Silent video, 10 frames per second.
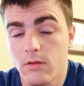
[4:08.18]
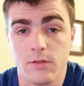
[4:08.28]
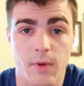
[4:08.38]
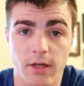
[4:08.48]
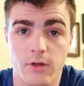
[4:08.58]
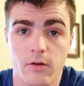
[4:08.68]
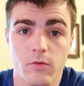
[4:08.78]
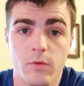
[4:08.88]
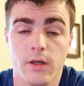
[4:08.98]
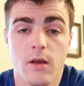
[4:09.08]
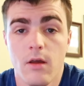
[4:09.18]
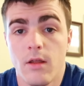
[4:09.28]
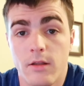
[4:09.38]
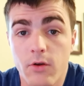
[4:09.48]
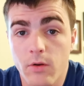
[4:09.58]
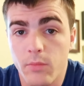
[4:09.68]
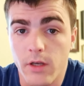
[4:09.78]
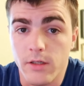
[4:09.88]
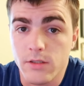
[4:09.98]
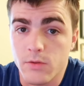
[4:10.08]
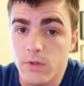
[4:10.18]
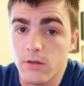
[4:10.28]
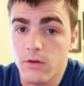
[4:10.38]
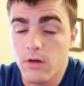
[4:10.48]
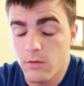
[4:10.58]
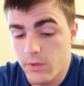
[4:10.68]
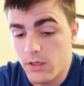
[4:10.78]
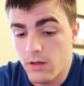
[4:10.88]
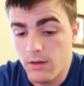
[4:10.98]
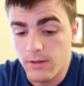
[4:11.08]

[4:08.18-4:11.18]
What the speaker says: Let's backtrack real quick. During P days as well, you're going to be